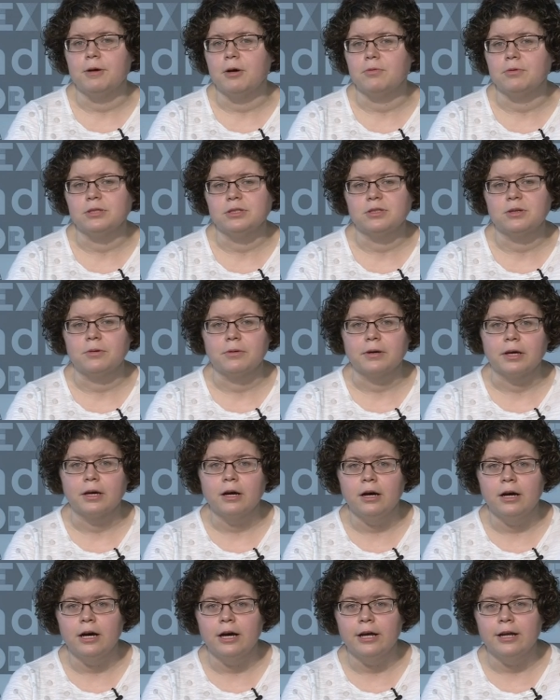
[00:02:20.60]
about what's going
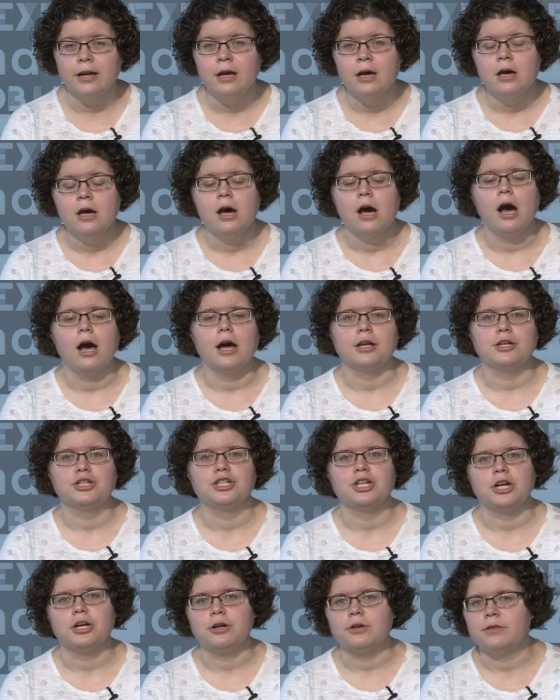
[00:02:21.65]
on. I
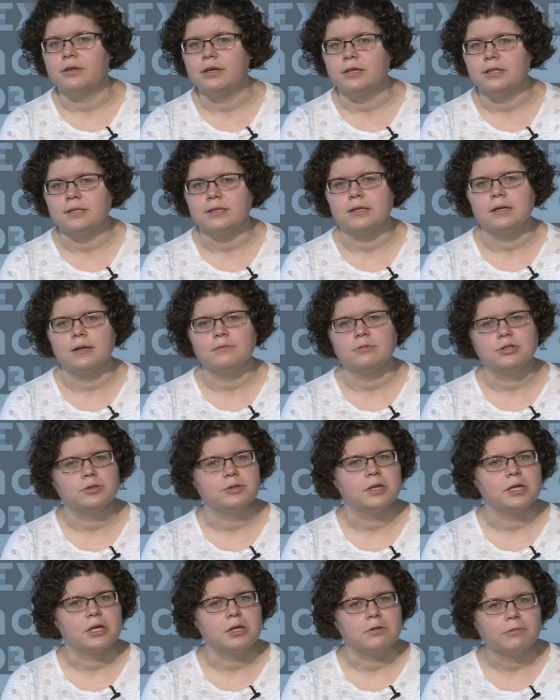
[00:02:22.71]
share things that I'm
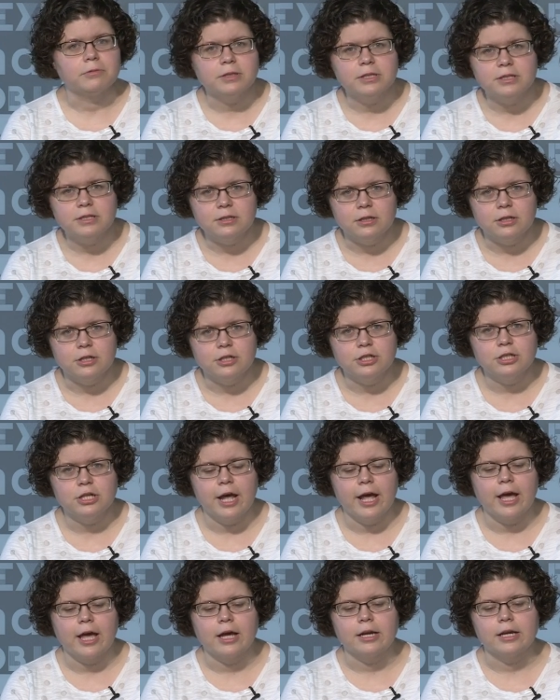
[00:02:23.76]
doing in research,
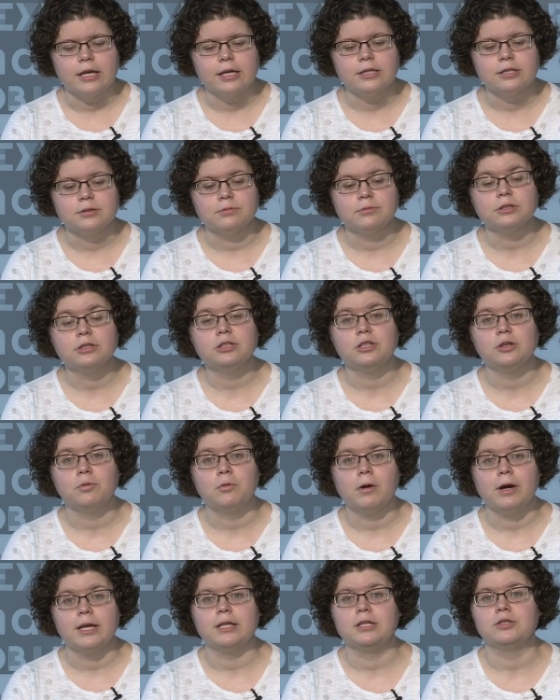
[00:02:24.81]
and it's a really good
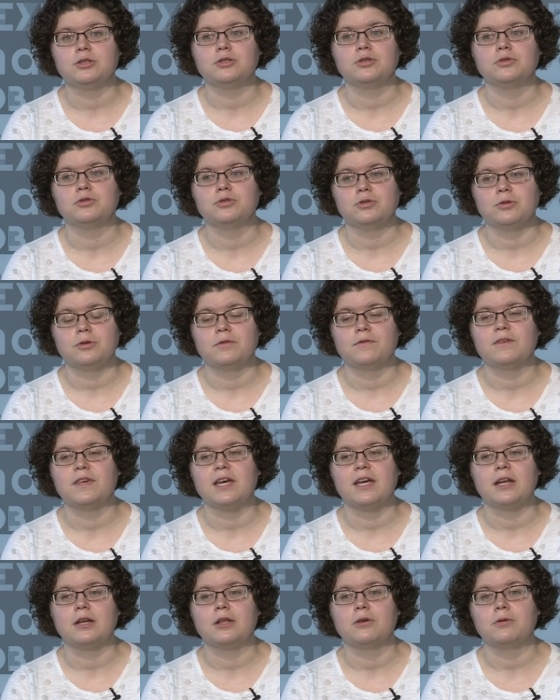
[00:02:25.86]
way to sort of
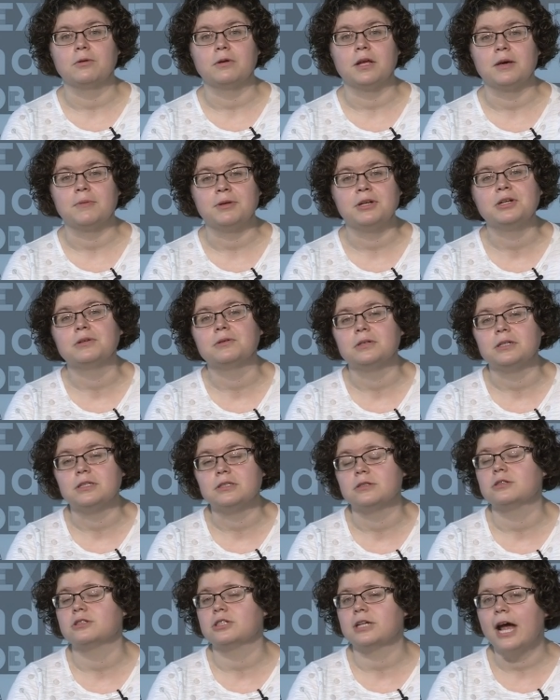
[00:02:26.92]
get your name and your
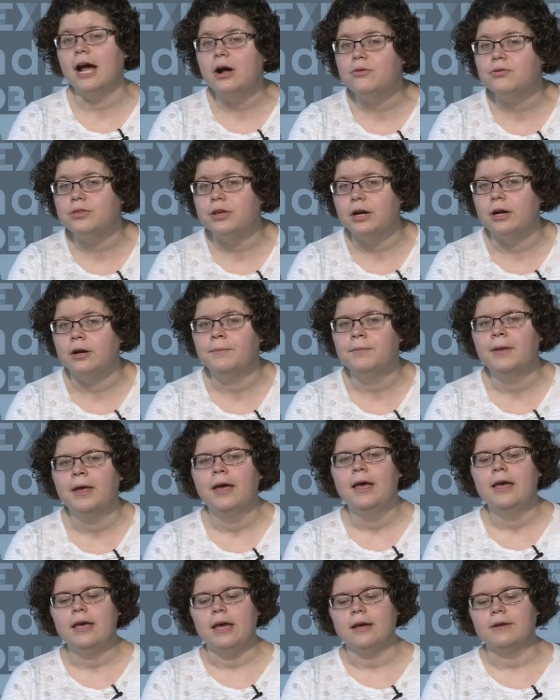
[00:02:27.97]
research out there.
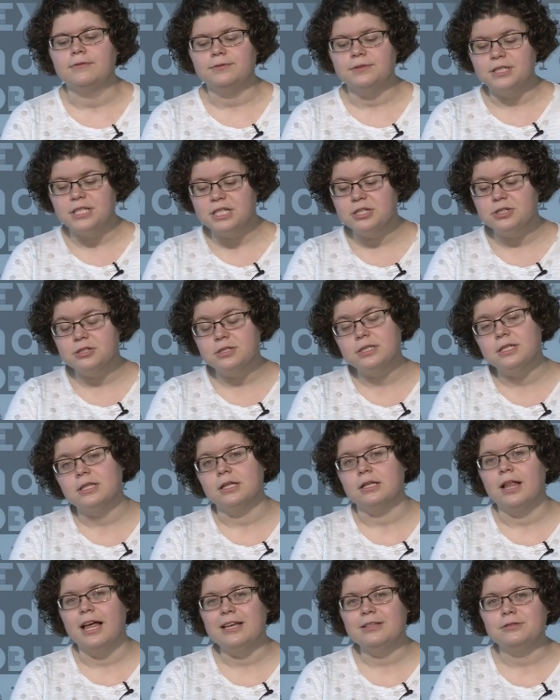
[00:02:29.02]
And for teachers in the
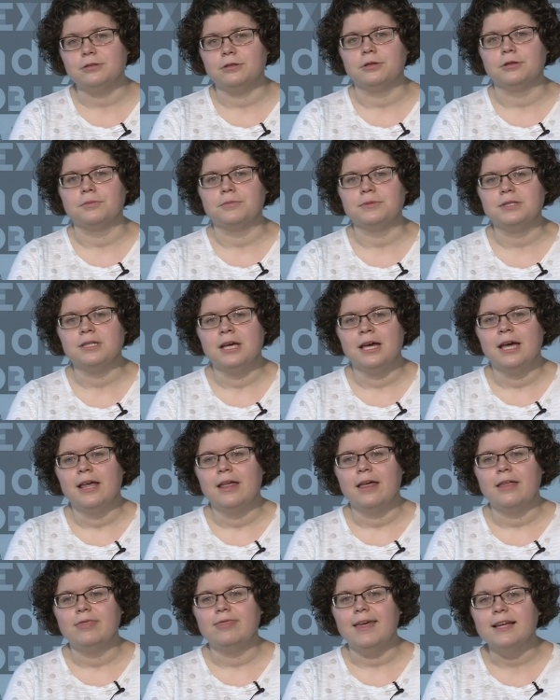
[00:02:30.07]
classrooms,
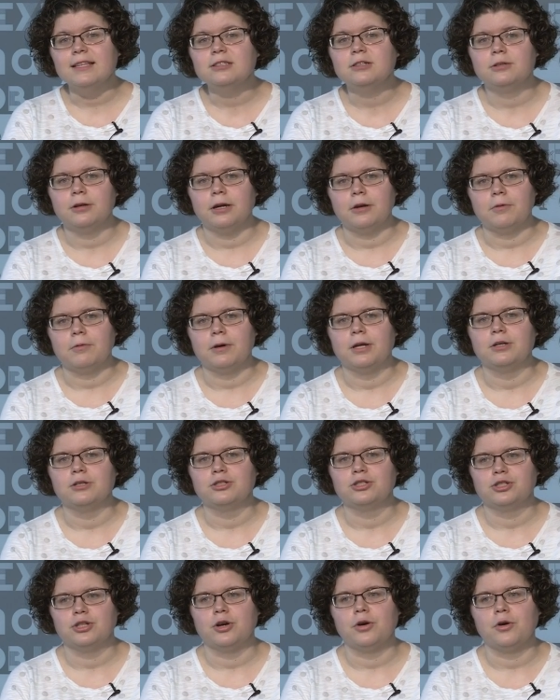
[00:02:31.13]
that's a great way to
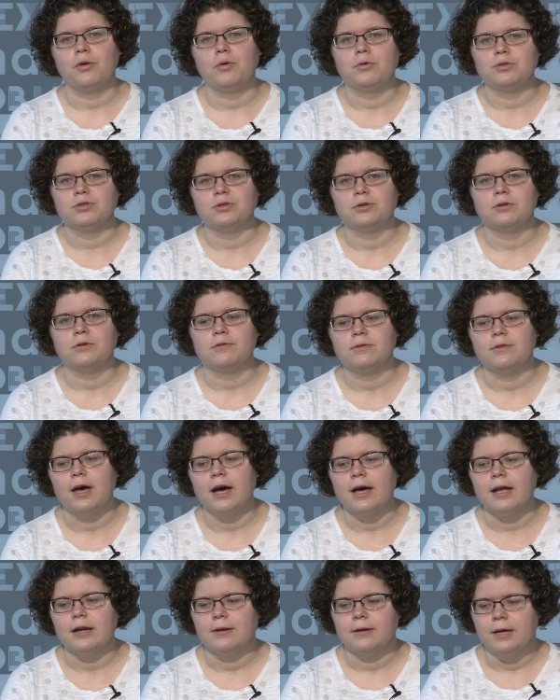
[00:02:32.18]
show sort of
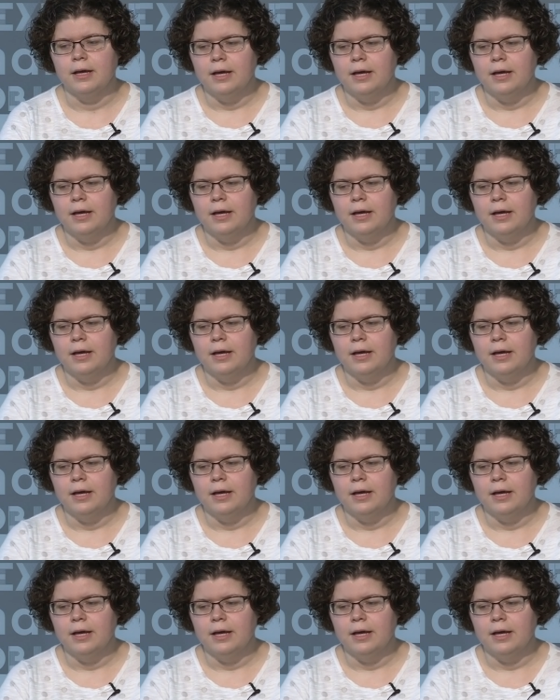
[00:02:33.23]
that